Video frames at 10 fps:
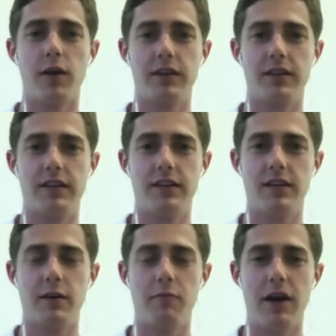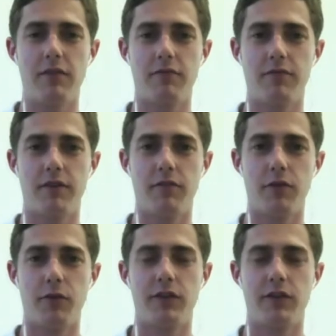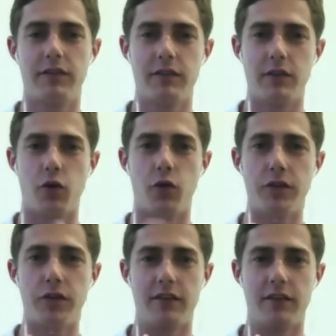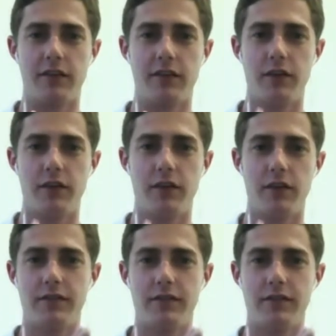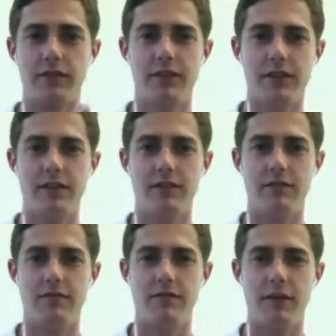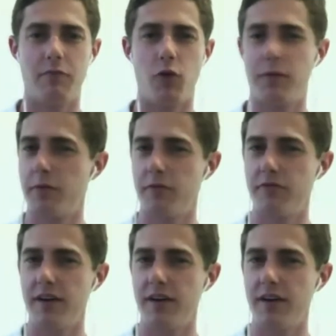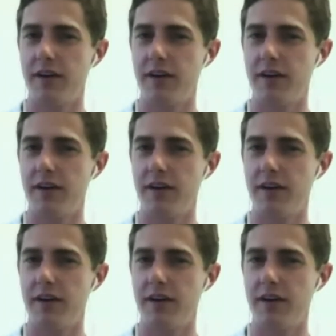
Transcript: Like the amount of those things in the Goldilocks zone that more people find,